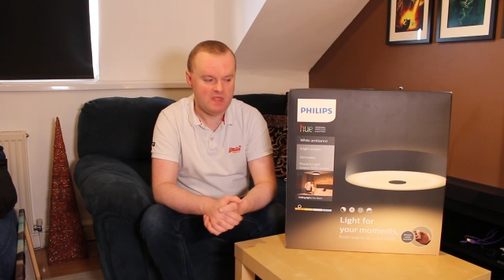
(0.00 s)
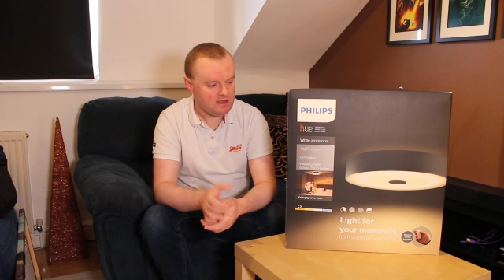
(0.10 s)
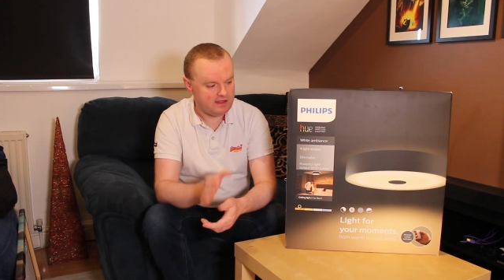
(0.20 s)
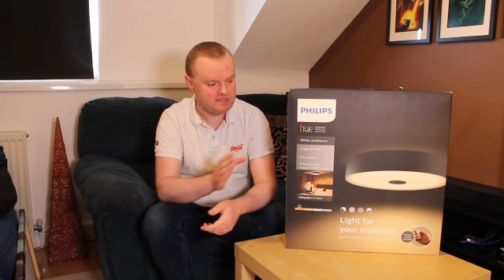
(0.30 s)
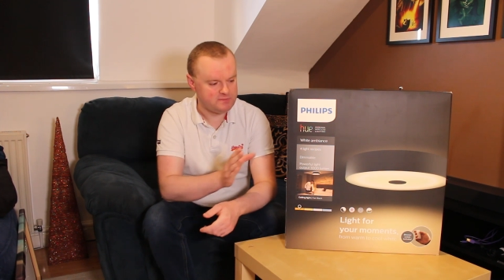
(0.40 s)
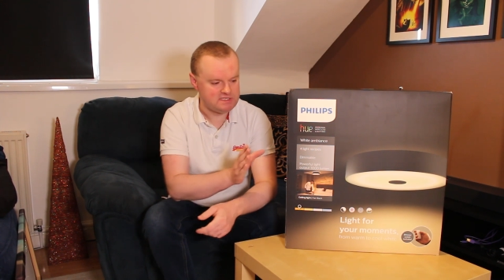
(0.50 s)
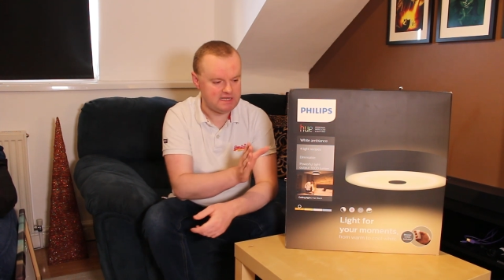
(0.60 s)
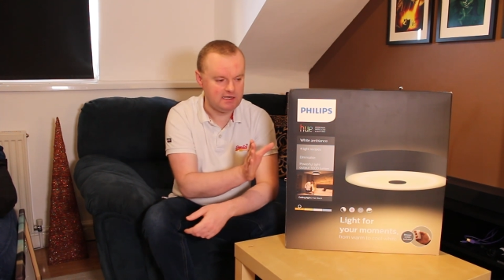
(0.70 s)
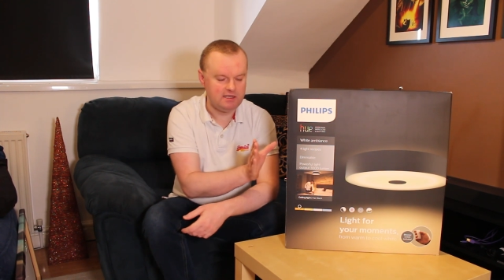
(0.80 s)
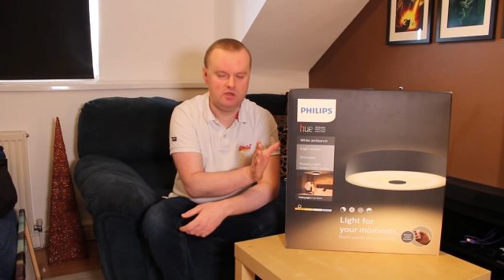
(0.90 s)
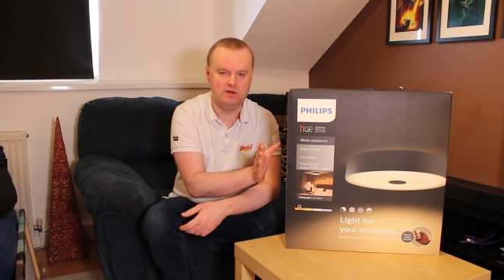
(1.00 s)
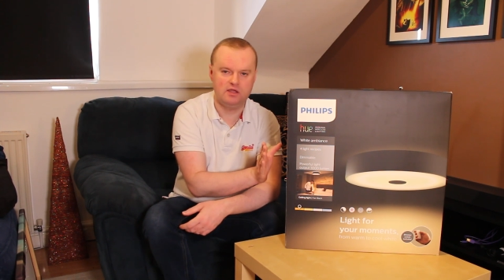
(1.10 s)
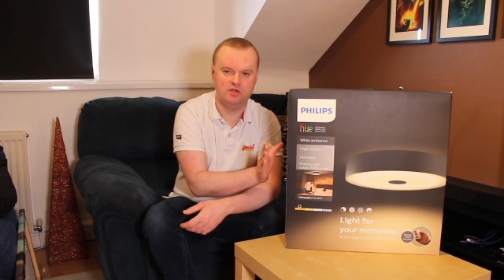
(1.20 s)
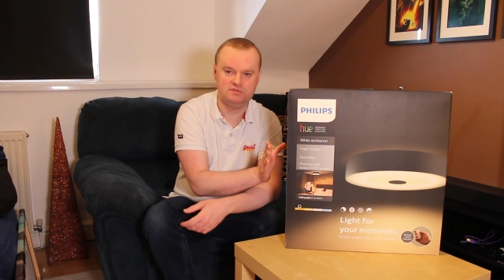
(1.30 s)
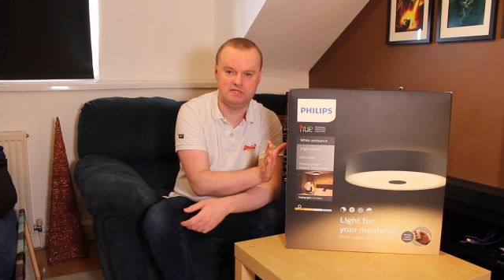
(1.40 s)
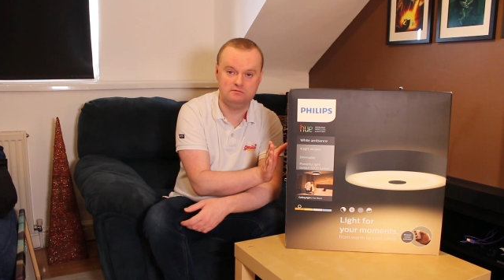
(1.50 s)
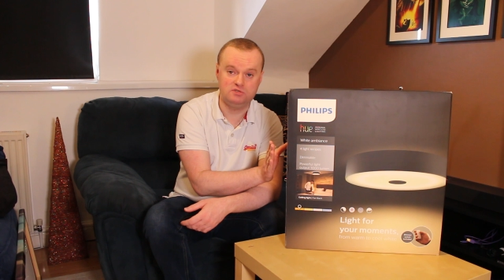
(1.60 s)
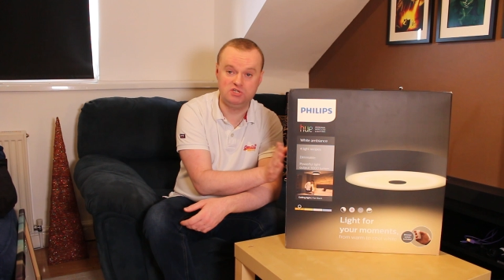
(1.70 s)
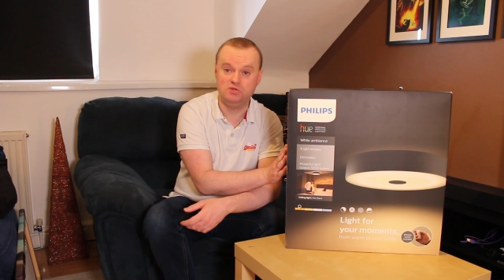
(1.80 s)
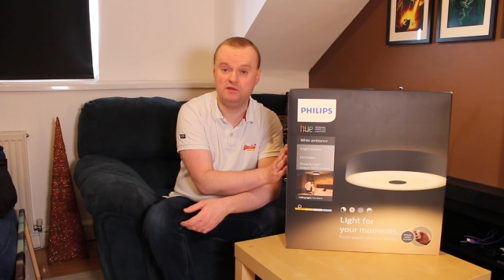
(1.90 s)
Now, this particular unit comes in
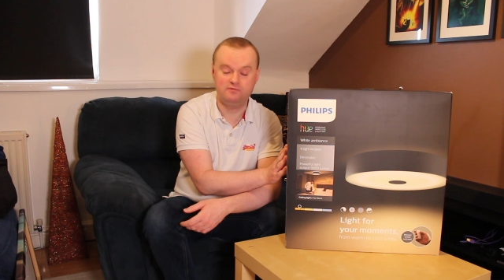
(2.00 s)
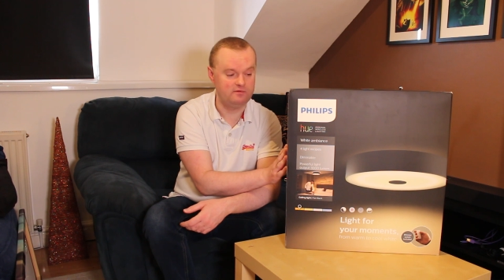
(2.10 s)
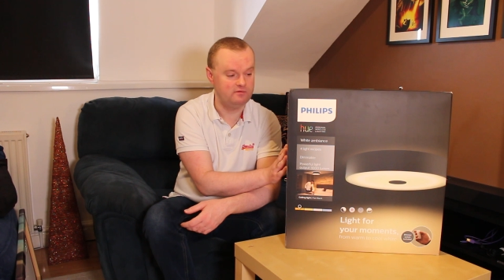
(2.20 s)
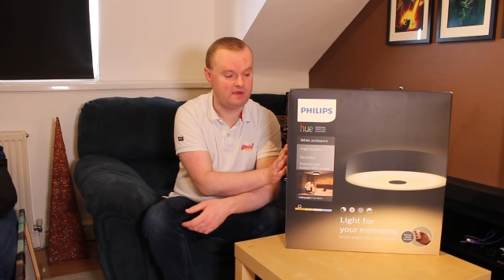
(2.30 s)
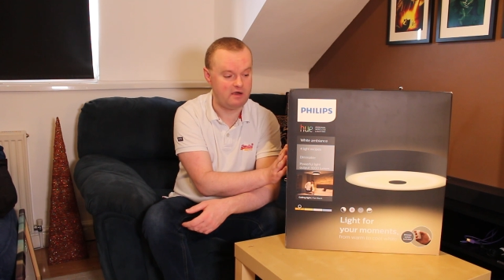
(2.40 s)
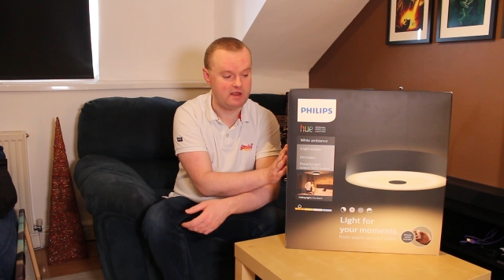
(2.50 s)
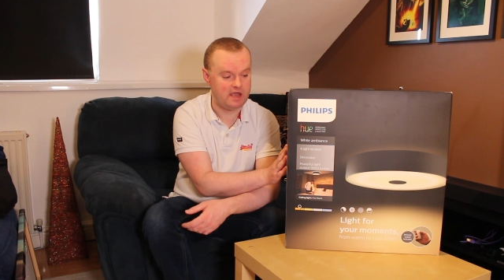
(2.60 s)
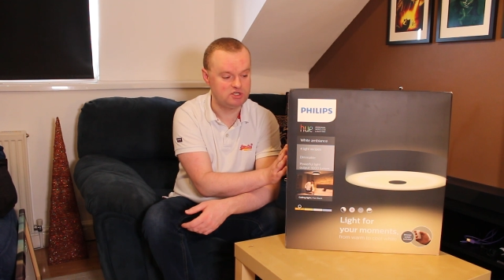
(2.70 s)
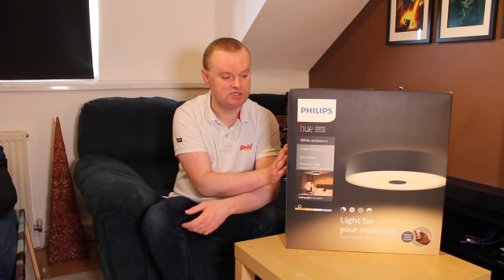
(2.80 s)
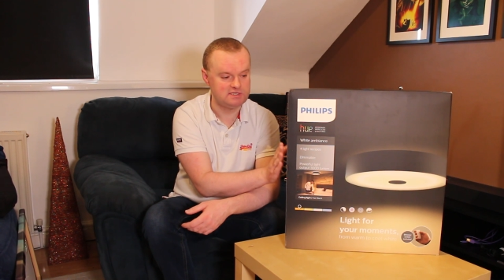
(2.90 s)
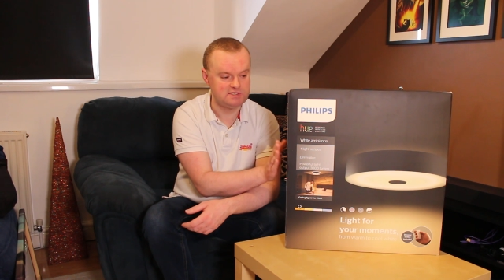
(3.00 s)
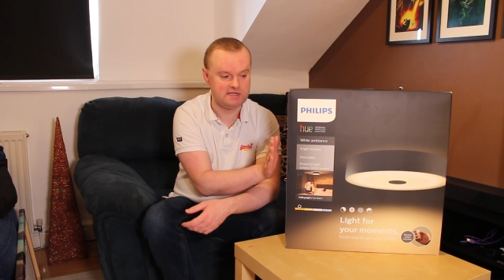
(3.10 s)
two different variations.